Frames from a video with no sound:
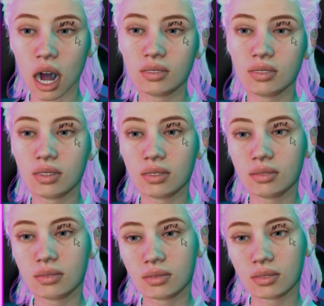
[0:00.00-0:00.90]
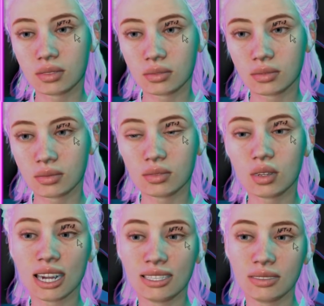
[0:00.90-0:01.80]
I just show
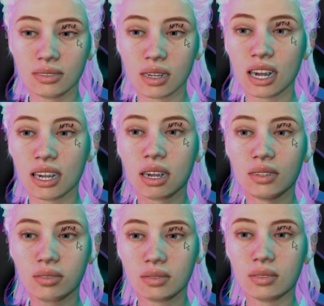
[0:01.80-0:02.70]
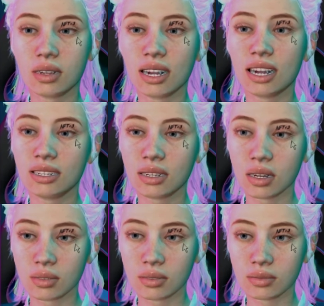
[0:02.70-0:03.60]
you the way to do it in
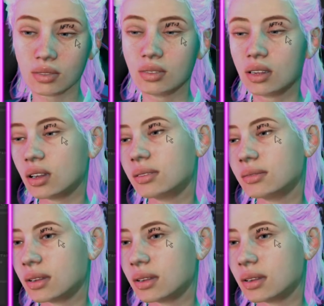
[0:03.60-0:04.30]
Cinema 4D.